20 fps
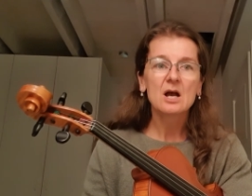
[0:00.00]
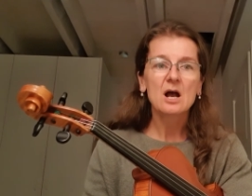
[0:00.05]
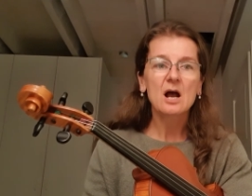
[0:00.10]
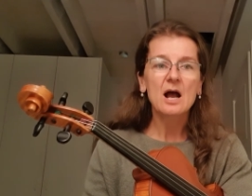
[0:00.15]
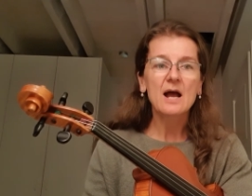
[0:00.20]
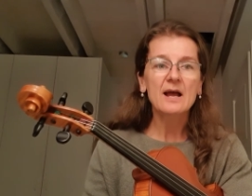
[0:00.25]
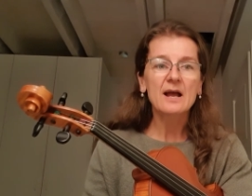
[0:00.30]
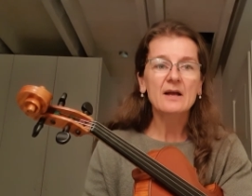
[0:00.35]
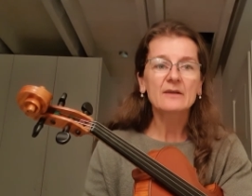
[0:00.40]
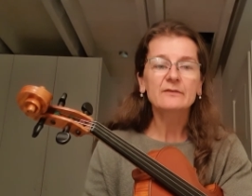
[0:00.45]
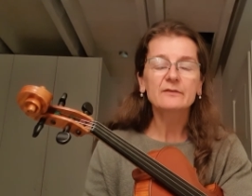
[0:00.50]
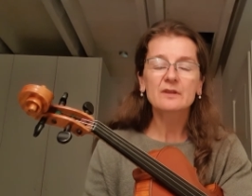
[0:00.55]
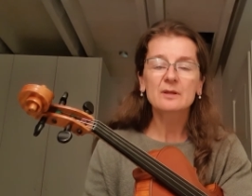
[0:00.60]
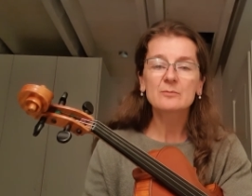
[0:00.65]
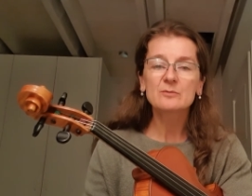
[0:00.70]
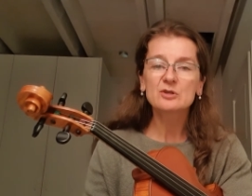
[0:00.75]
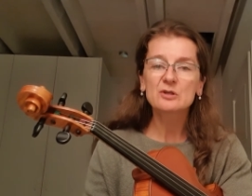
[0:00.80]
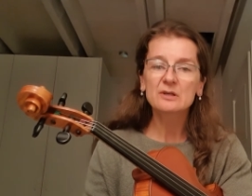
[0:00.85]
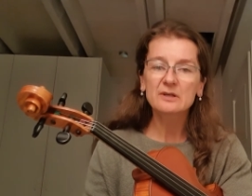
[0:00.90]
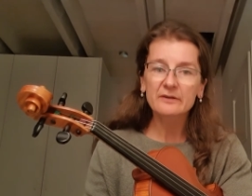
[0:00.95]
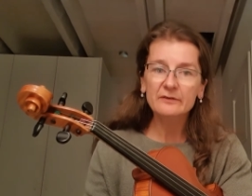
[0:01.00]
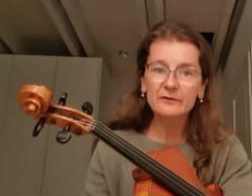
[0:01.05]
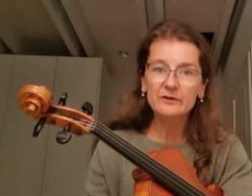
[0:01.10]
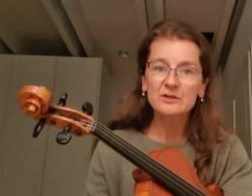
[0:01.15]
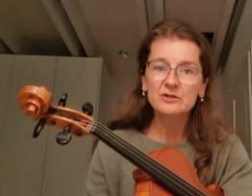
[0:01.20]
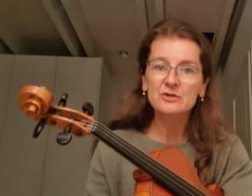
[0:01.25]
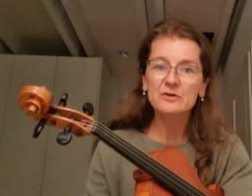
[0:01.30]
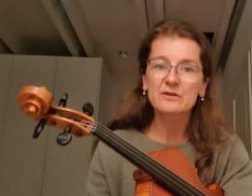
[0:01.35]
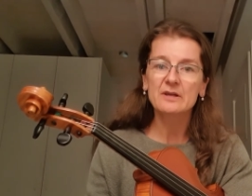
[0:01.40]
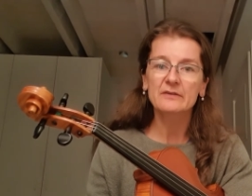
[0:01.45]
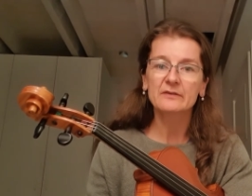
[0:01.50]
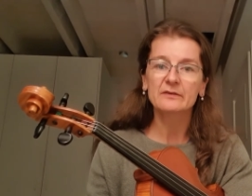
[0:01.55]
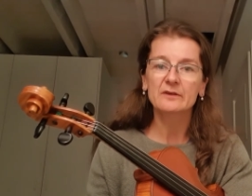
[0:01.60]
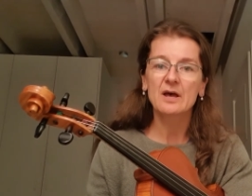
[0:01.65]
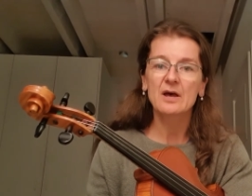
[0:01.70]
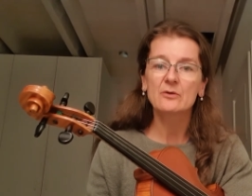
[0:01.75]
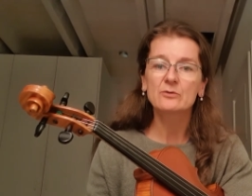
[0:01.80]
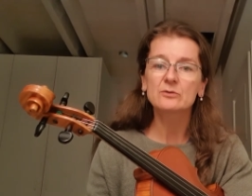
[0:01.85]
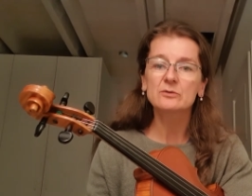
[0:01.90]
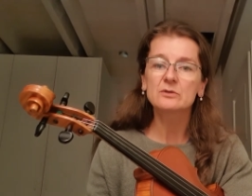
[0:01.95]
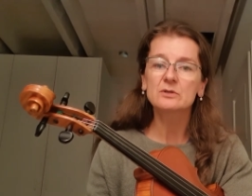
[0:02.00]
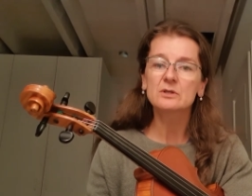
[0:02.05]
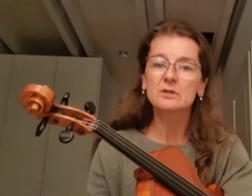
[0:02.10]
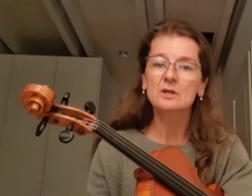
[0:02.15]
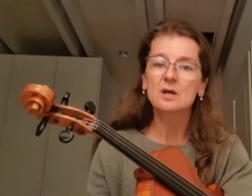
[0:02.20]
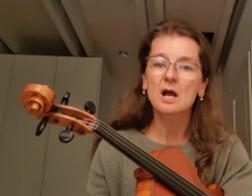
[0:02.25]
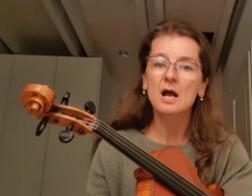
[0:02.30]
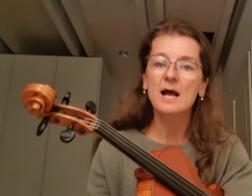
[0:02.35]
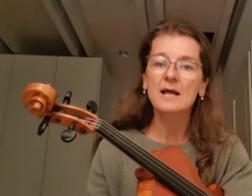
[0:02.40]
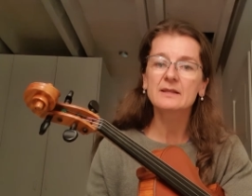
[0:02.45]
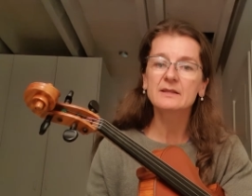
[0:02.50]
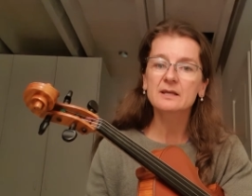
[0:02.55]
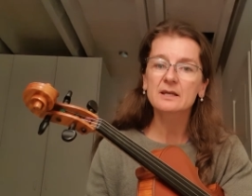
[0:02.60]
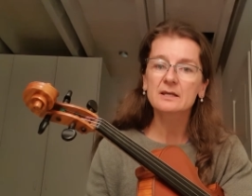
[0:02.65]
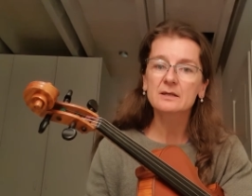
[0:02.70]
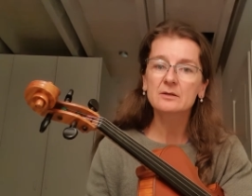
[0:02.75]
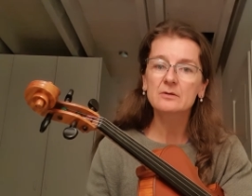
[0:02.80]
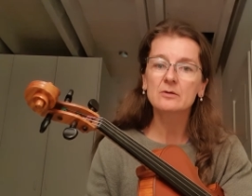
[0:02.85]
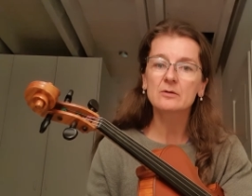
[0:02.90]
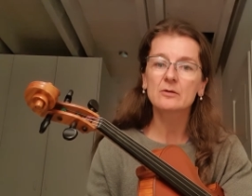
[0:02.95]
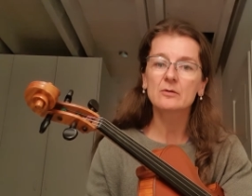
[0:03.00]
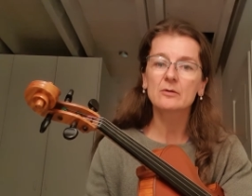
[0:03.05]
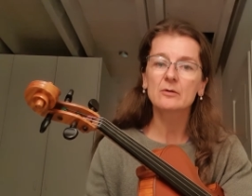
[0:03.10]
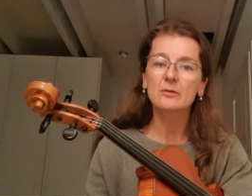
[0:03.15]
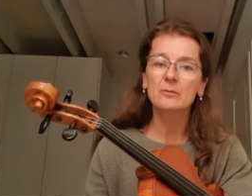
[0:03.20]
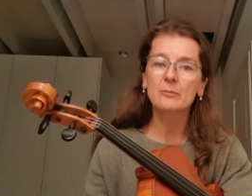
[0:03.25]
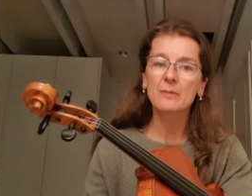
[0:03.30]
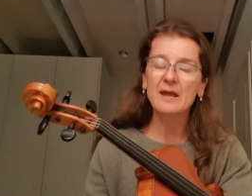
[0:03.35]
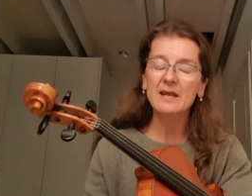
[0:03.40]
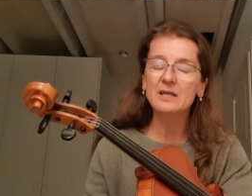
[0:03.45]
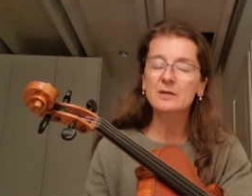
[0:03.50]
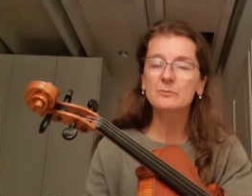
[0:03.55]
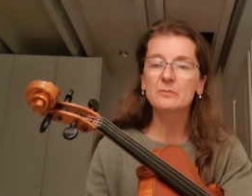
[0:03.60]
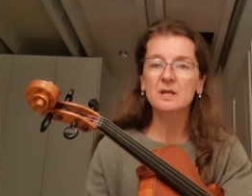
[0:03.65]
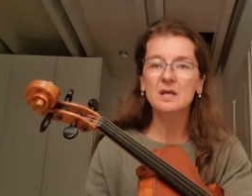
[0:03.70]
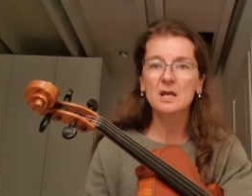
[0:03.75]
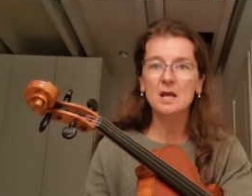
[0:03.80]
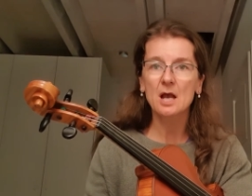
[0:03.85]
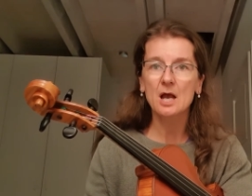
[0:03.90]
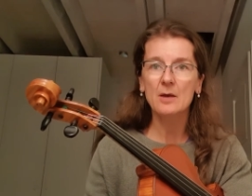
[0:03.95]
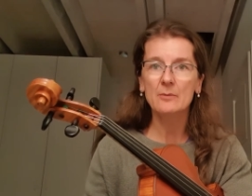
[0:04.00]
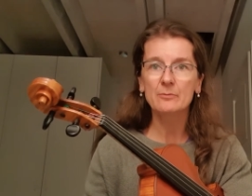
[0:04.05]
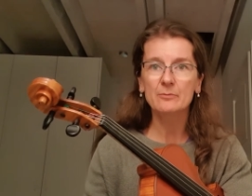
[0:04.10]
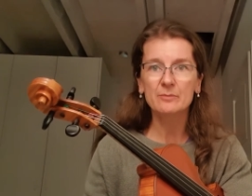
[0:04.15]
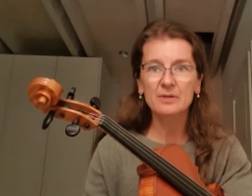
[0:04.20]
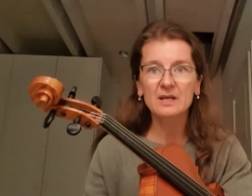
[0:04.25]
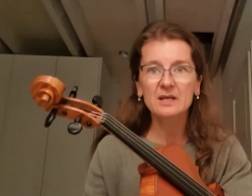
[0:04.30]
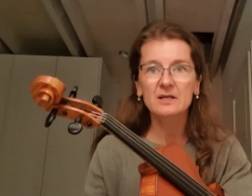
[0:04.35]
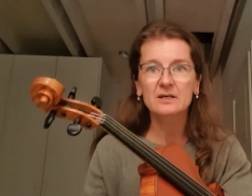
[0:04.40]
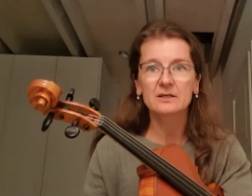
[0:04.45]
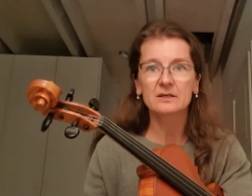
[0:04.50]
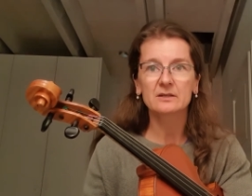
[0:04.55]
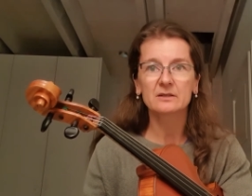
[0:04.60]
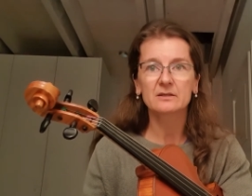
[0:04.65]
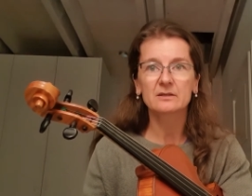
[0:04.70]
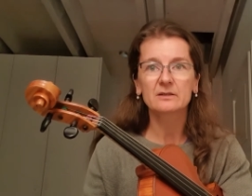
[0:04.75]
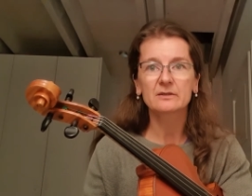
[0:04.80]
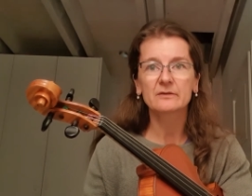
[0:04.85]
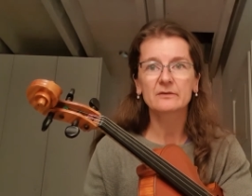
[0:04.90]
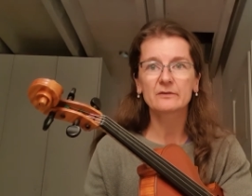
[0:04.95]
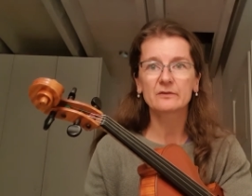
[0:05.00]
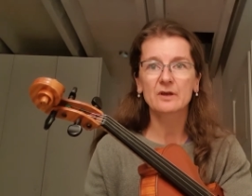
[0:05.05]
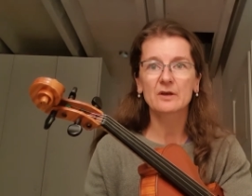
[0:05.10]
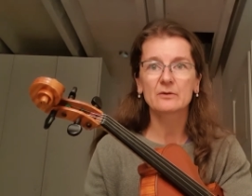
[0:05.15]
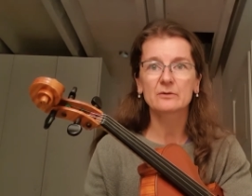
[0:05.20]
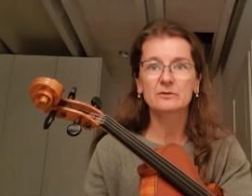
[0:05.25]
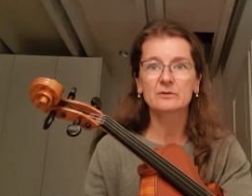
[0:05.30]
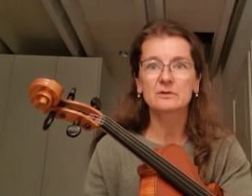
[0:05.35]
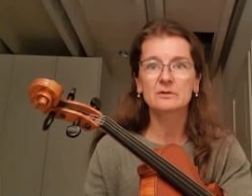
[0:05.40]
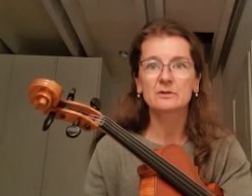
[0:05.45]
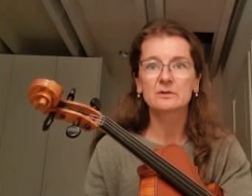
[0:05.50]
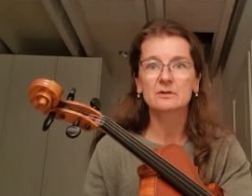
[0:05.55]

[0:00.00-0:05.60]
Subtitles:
I ask them to listen to their sound and then make me a bigger sound.